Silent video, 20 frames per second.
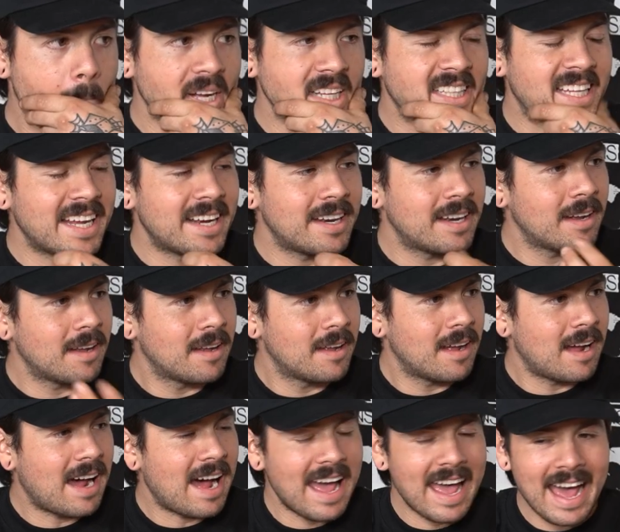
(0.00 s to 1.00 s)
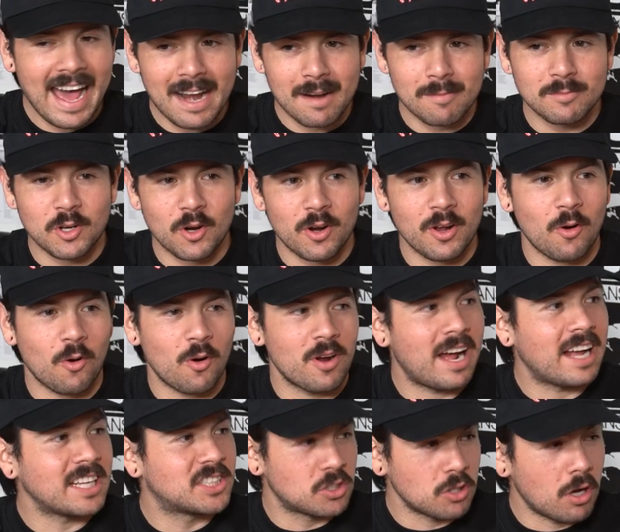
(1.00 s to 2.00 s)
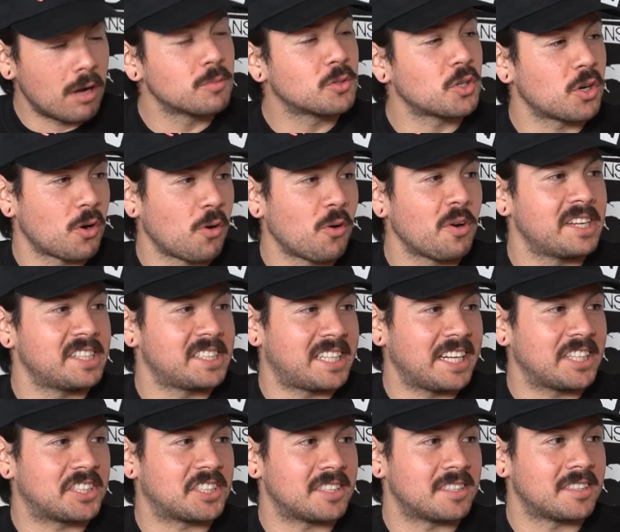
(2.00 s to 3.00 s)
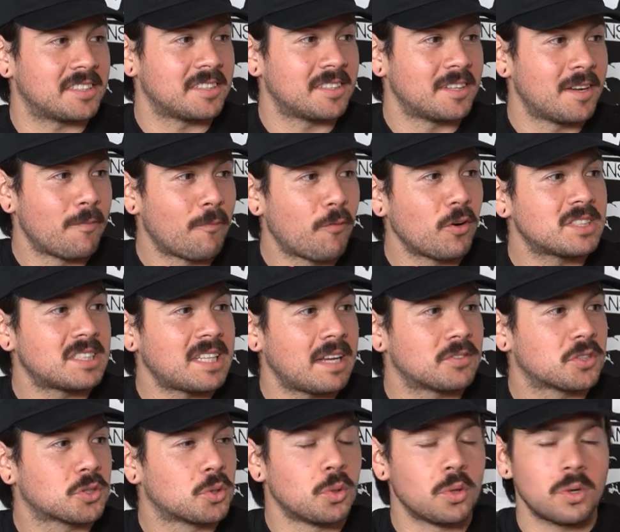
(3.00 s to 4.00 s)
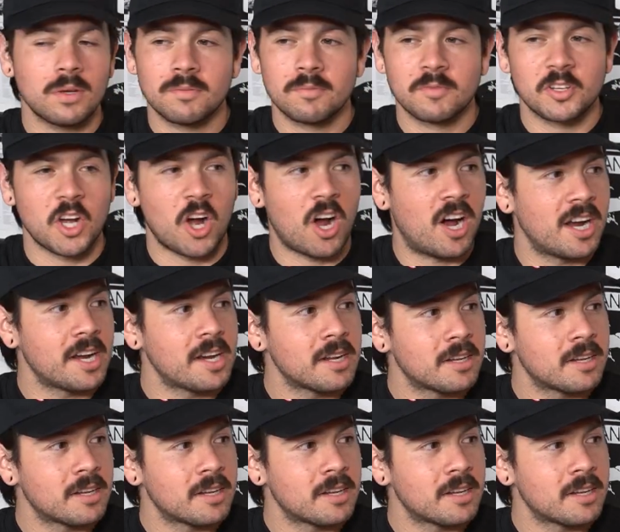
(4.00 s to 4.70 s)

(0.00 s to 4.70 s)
But then I had them during I saw them during orientation. First day of school, gone.